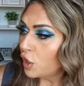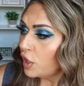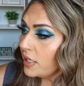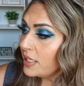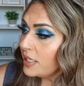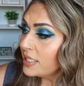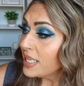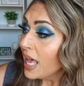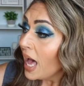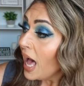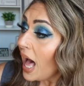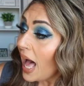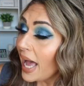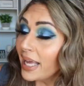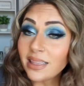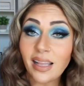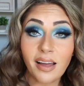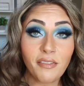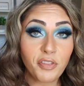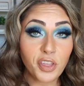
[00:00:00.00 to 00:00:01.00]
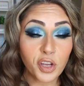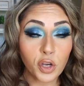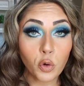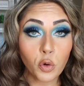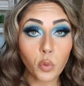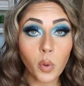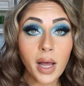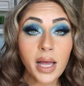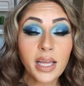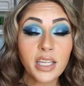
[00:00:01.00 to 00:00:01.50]
looks. I love the
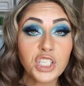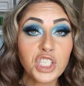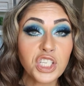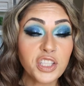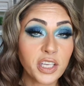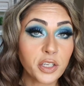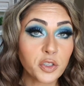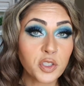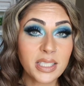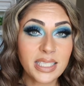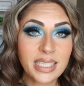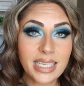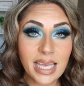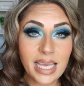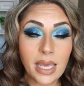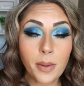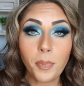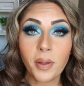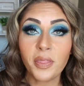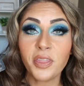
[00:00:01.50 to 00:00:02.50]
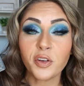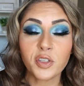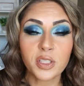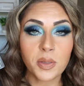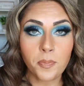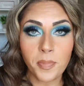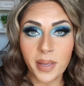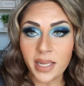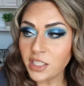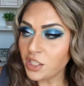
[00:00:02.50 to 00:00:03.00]
grunge, there's deep,
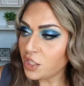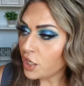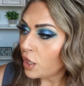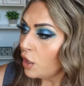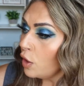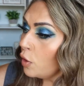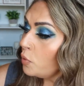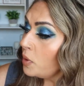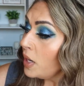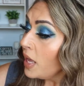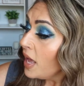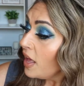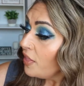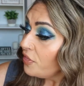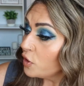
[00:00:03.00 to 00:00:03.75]
there's mid-tone,